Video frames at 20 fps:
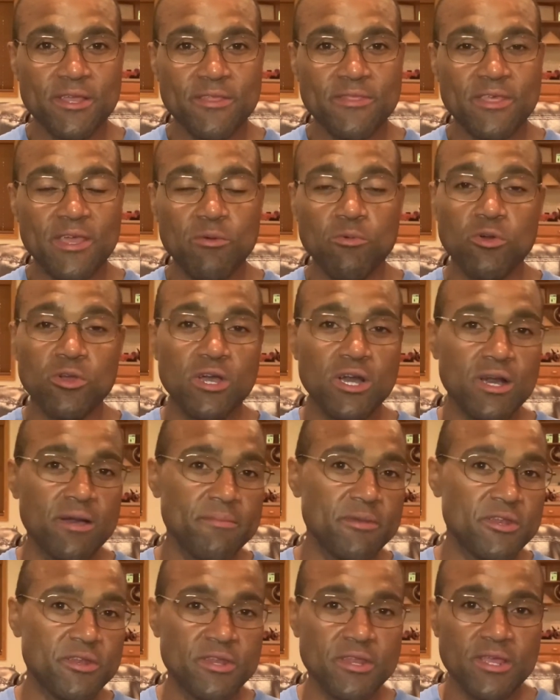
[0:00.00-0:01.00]
They will come
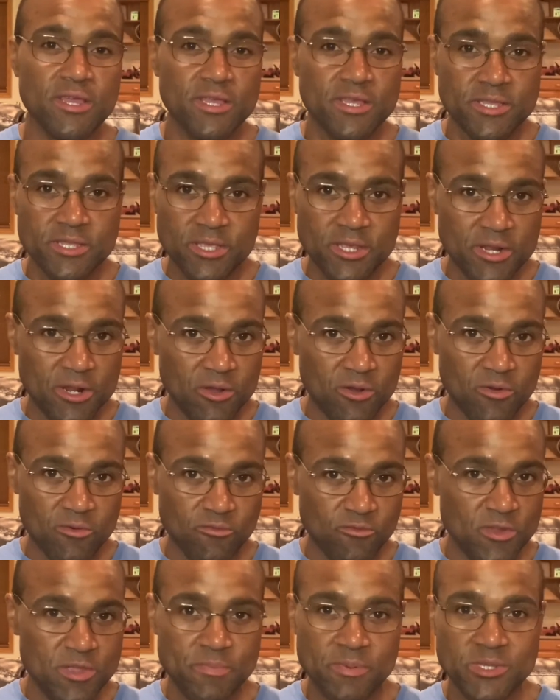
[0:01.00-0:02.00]
and, you know,
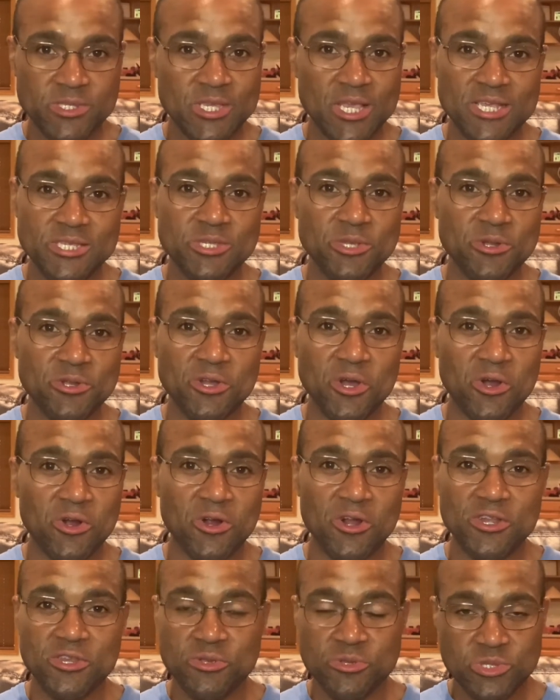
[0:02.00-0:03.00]
repossess your
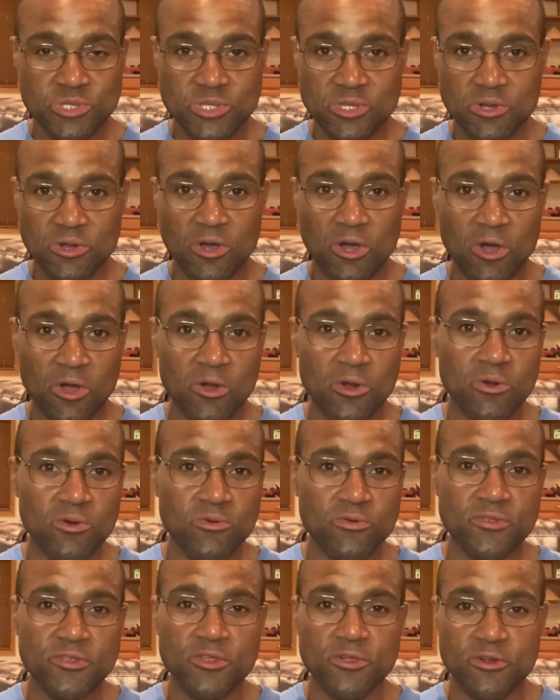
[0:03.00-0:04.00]
car and you still
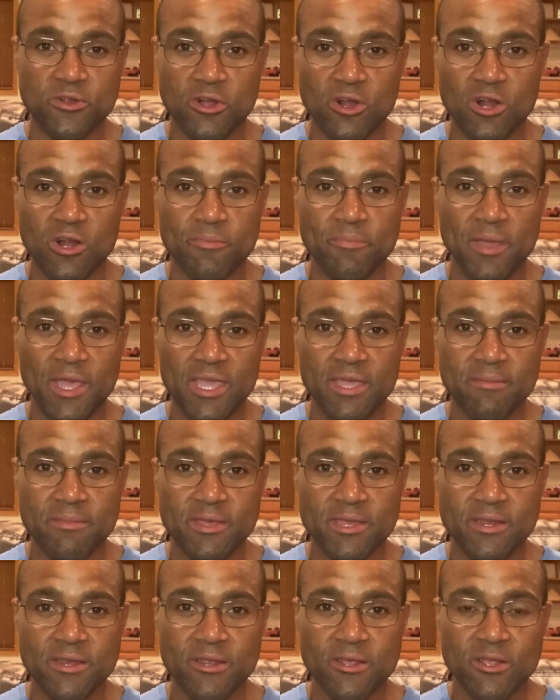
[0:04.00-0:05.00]
owe your car
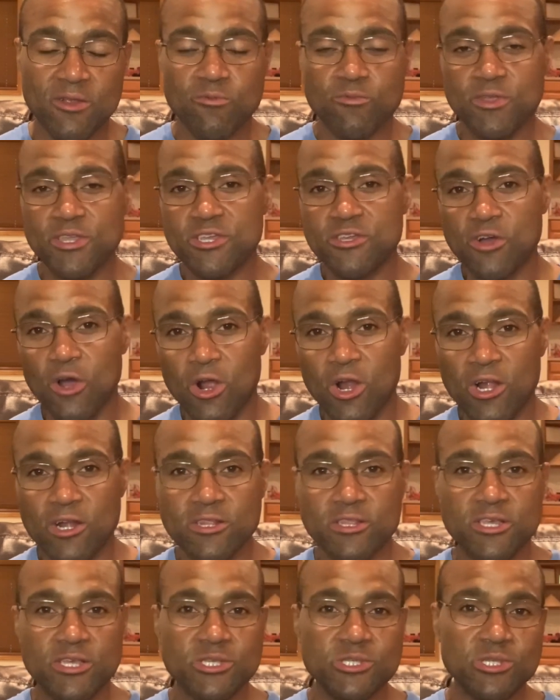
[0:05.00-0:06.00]
payment
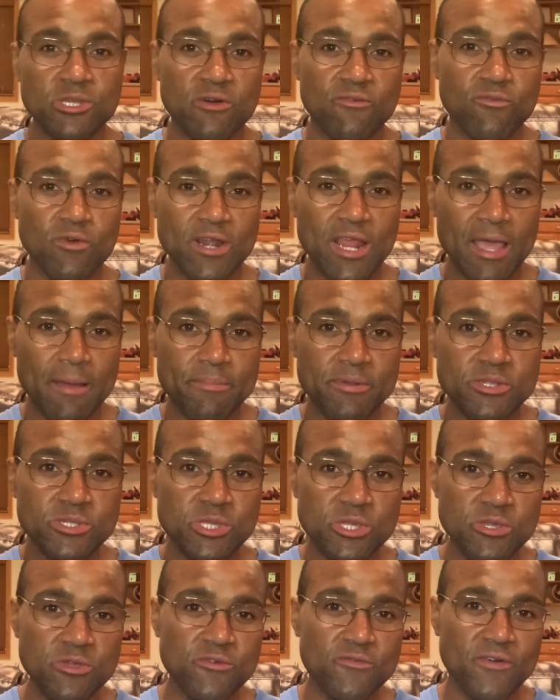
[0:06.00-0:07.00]
regardless of what happened to
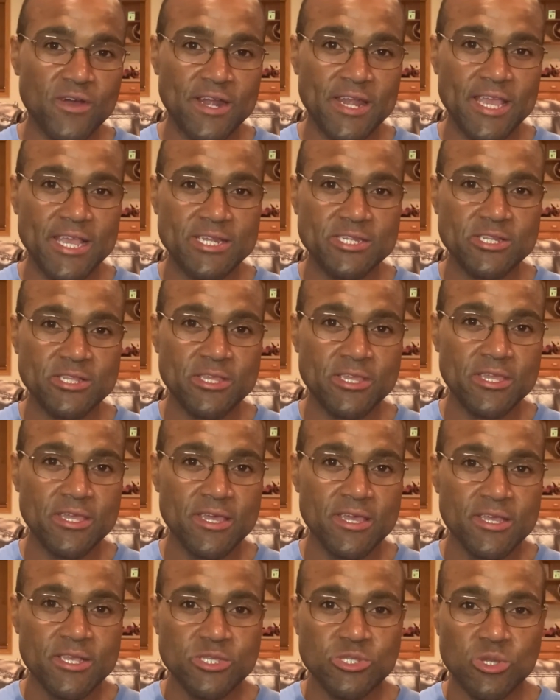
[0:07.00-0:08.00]
you financially.
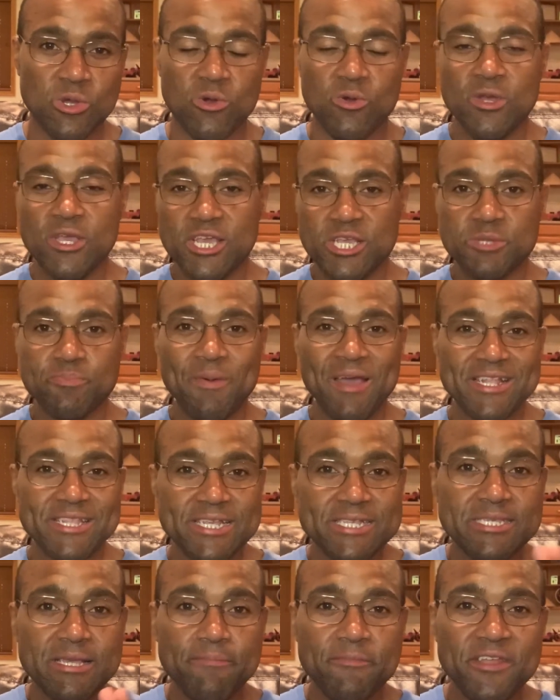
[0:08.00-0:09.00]
So expecting
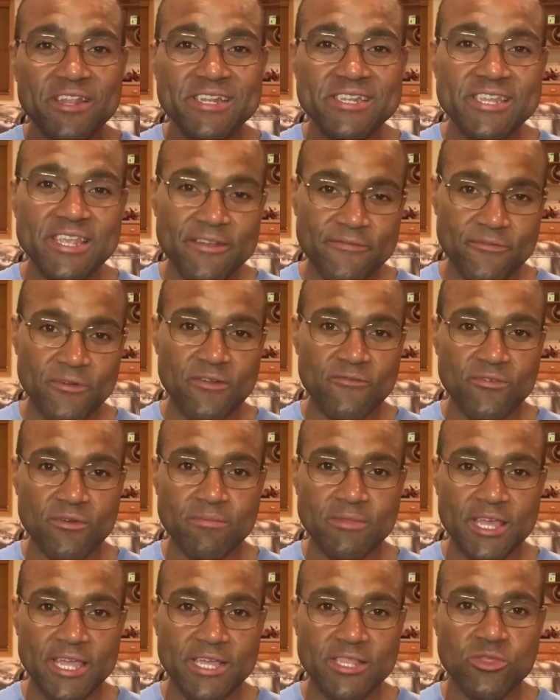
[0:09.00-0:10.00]
something different from
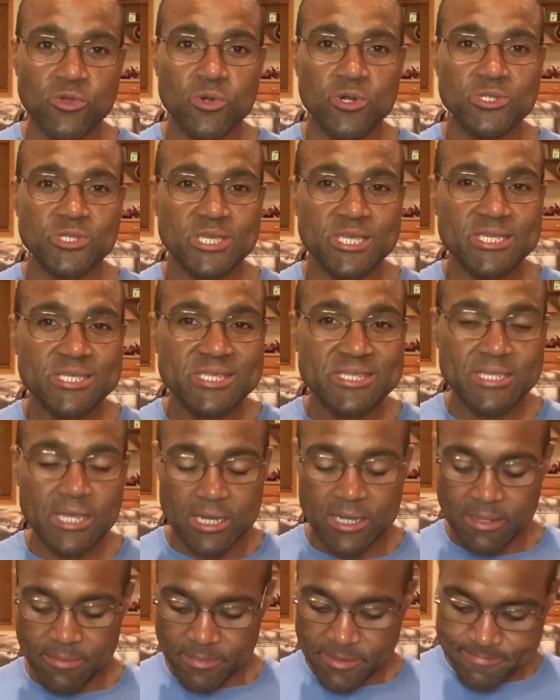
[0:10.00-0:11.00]
landlords is
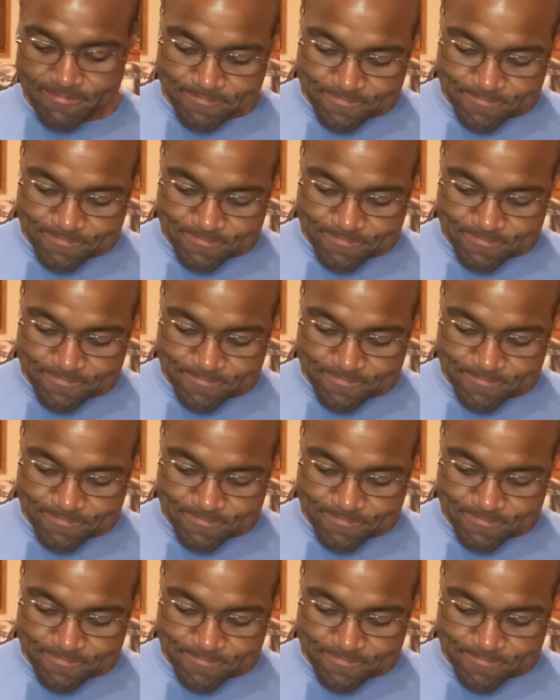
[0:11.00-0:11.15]
dumb.